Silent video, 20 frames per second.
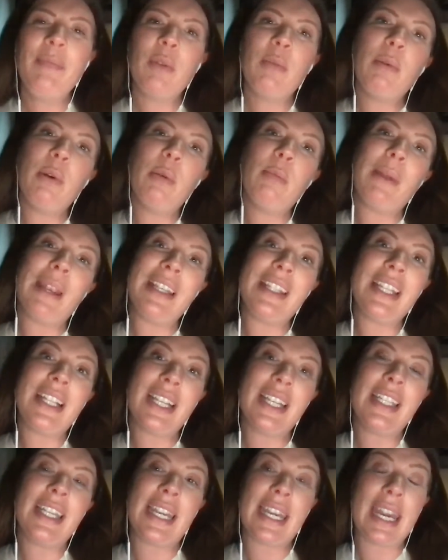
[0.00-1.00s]
But
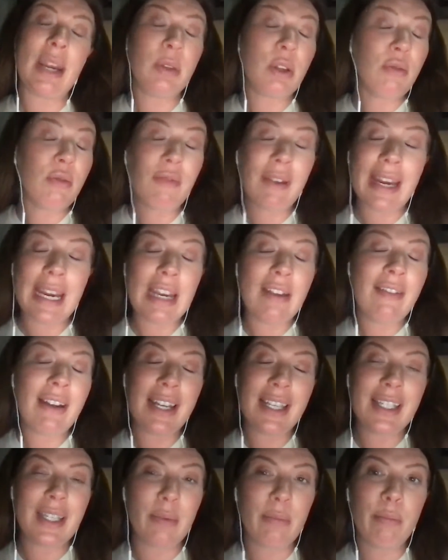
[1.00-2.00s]
basically, it was a really, really
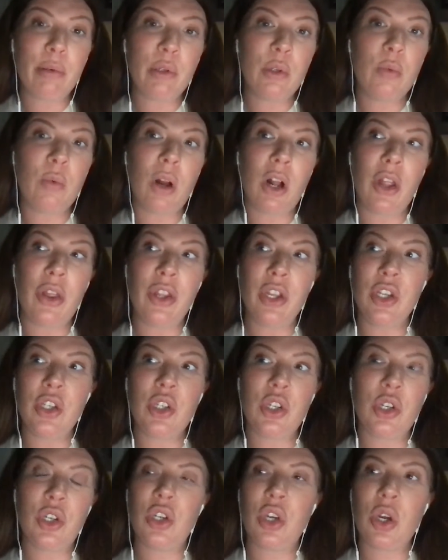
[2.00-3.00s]
simple one that
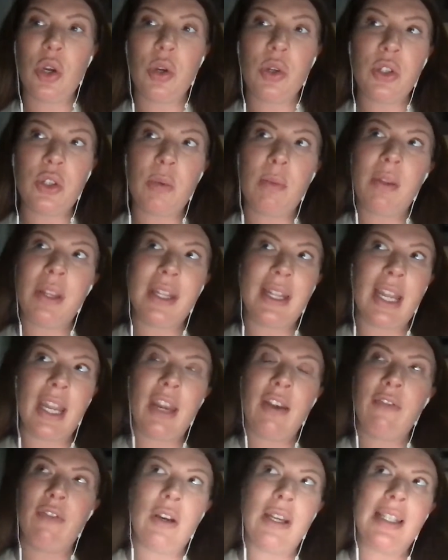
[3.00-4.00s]
just showed something
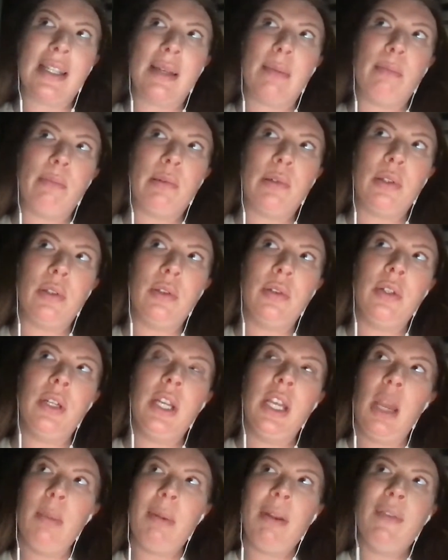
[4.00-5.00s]
like, for example,
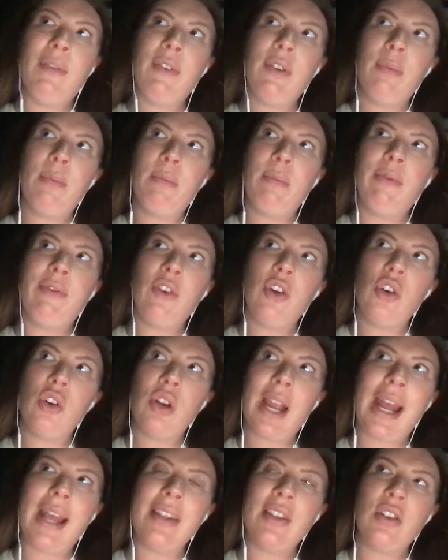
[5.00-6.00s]
a bit of a
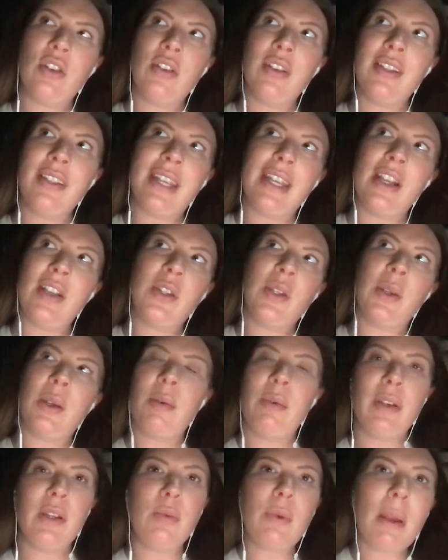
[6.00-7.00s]
forecast on sales. So it
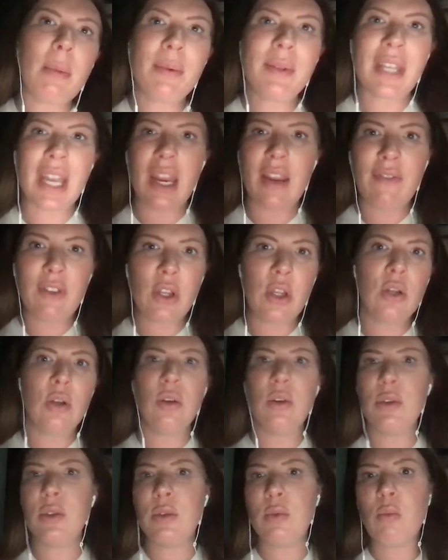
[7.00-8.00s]
was website
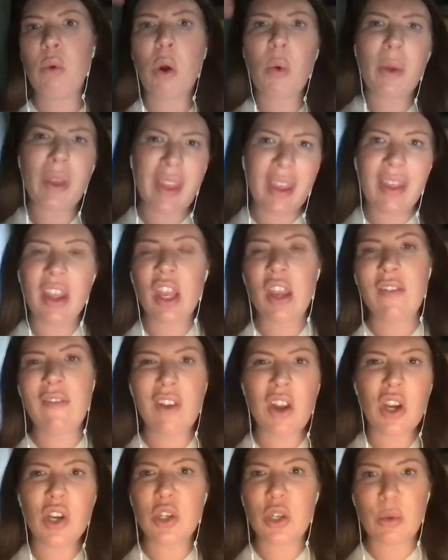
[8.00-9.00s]
views, what we think the
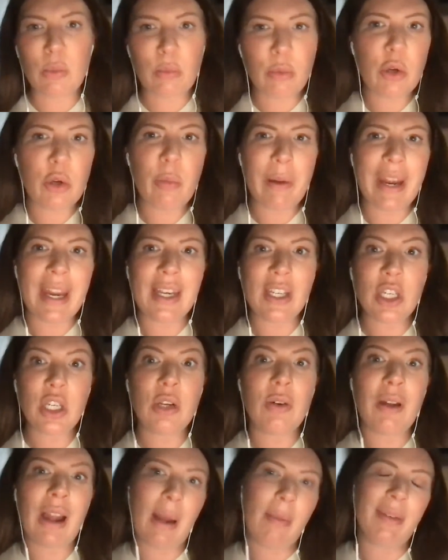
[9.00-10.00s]
conversion would be
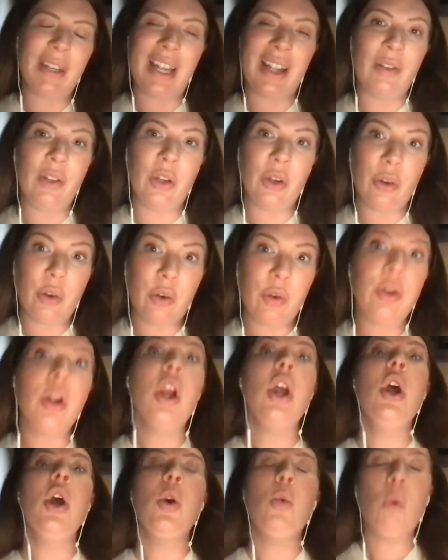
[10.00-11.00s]
to app download,
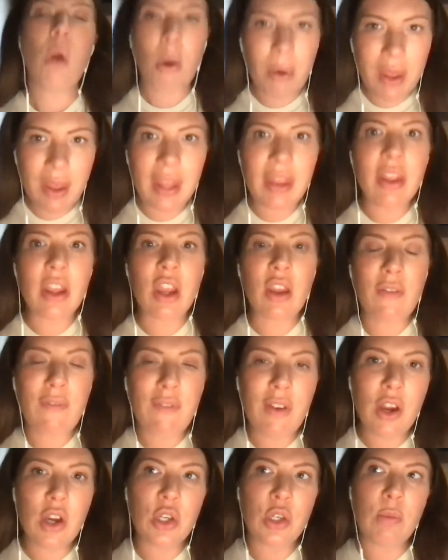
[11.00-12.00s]
what we think the
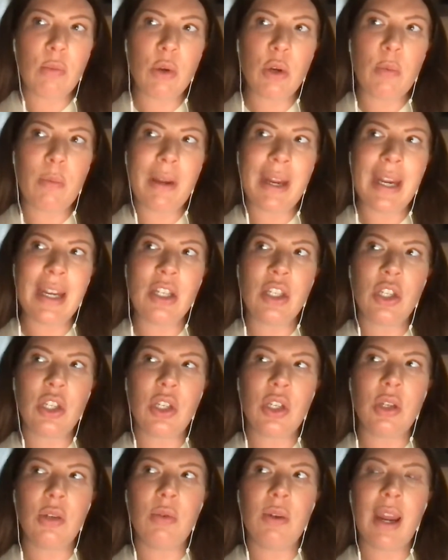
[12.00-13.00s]
conversion would be
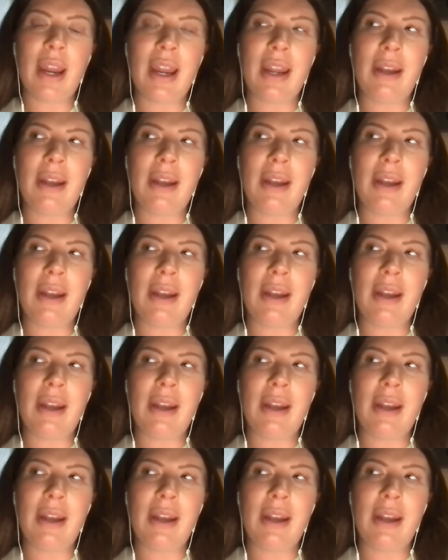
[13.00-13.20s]
to